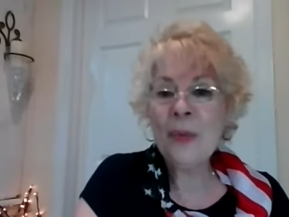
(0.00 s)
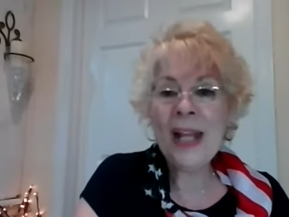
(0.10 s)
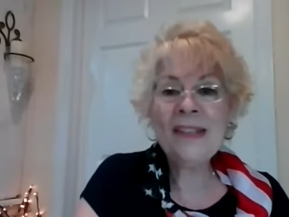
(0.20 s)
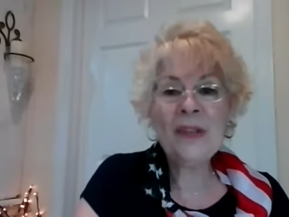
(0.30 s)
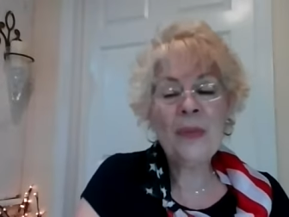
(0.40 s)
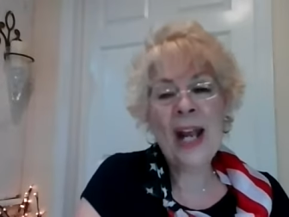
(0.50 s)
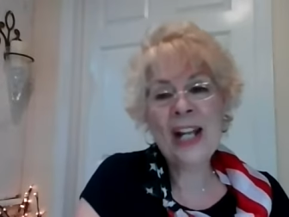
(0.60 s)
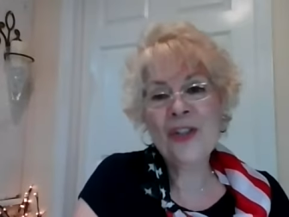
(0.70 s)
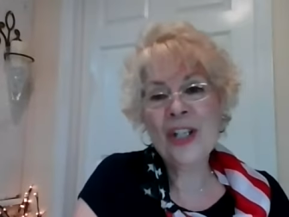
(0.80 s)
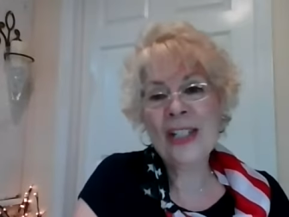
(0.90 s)

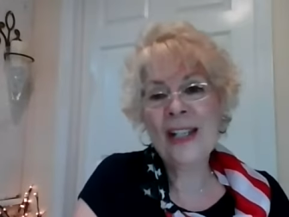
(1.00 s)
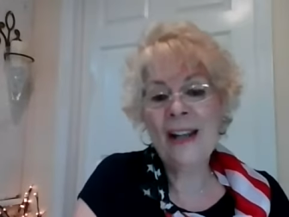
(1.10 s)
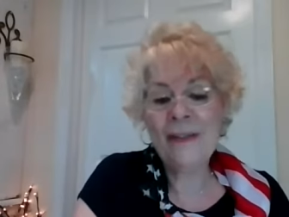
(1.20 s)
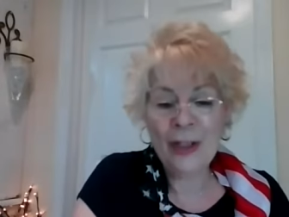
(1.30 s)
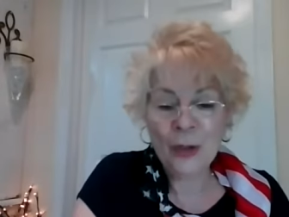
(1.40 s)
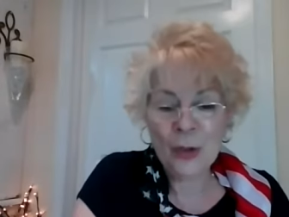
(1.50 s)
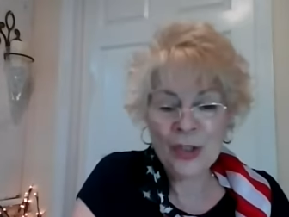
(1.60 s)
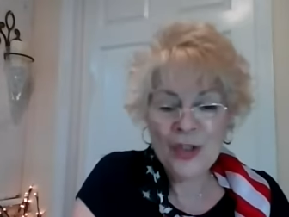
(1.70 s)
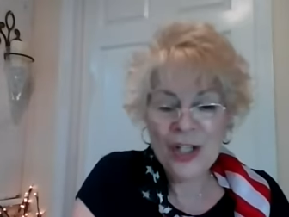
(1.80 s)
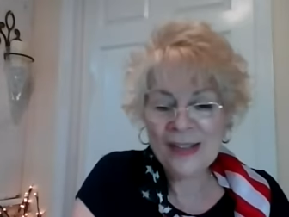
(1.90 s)
resurrection of the
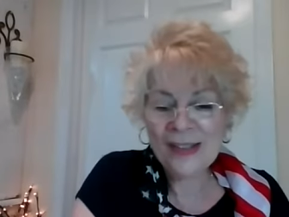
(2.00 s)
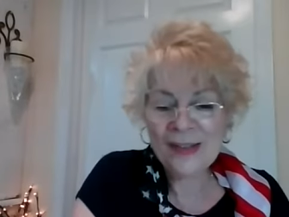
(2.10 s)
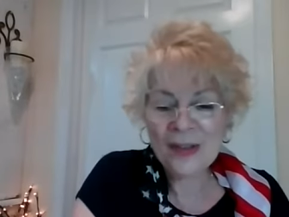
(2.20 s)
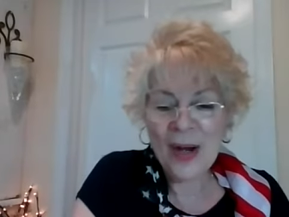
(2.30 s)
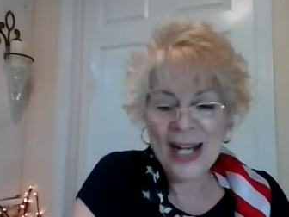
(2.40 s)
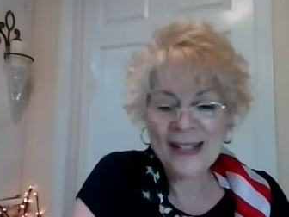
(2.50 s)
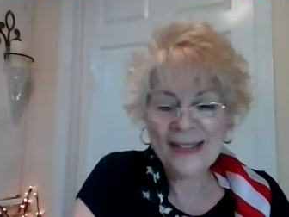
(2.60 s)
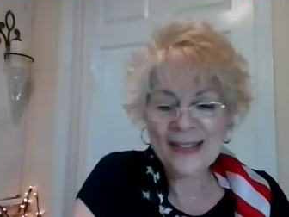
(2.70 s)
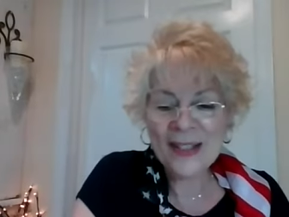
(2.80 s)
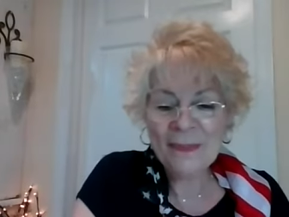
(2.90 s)
Lord Jesus Christ.